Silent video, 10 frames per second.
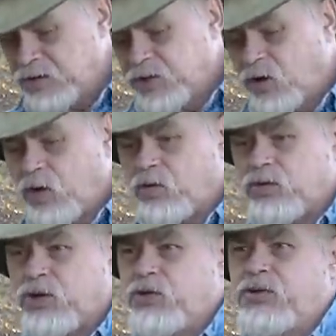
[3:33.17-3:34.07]
So it,
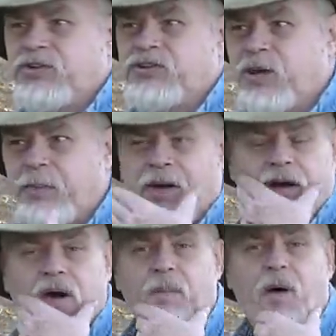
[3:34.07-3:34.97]
you could zip it
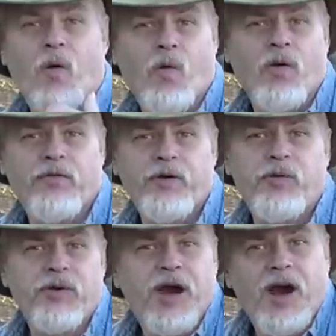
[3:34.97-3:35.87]
up, or if you
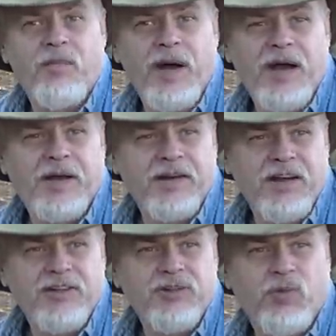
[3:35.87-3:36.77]
were in combat
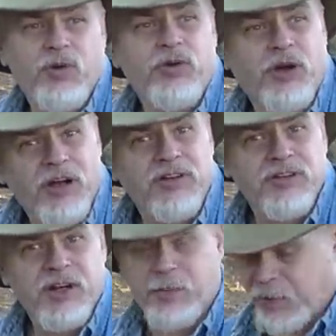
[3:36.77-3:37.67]
conditions where you
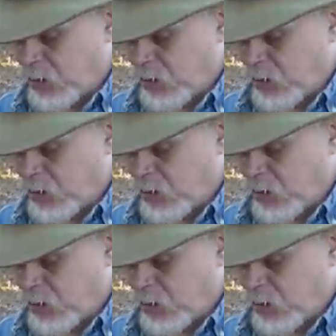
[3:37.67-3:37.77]
couldn't zip it